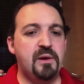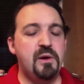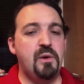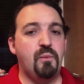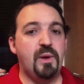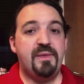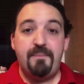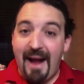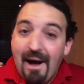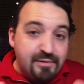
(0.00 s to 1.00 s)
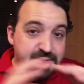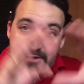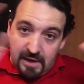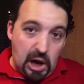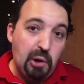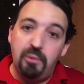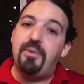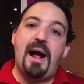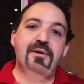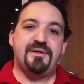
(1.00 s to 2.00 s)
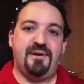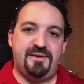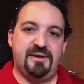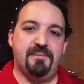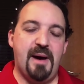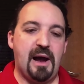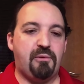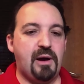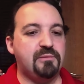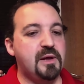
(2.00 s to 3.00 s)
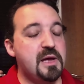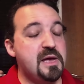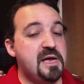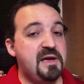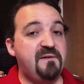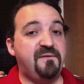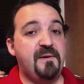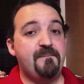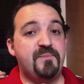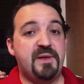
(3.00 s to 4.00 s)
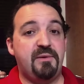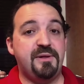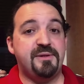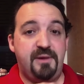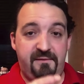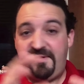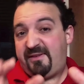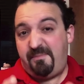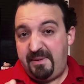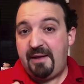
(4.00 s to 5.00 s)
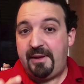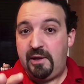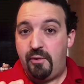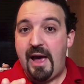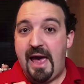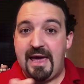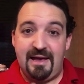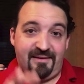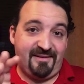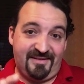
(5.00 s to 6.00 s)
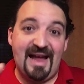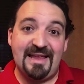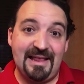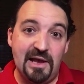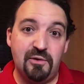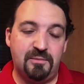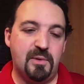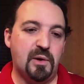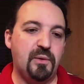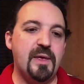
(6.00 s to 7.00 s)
When the browser, the whole browser is in the background, if it's a PWA in a standalone mode,